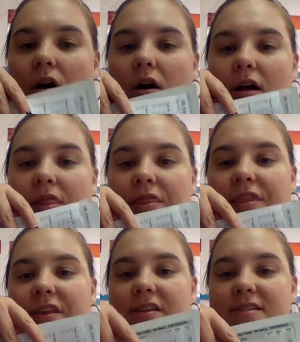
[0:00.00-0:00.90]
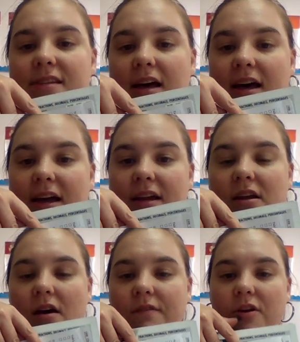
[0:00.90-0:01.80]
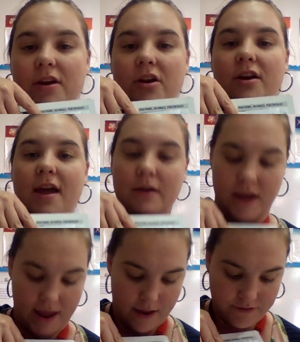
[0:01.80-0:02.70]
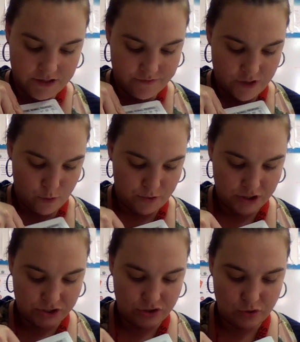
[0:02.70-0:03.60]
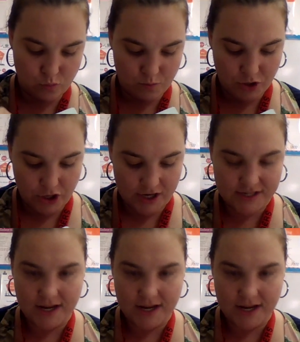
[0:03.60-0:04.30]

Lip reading: on this side of your interactive notebook. So you're going to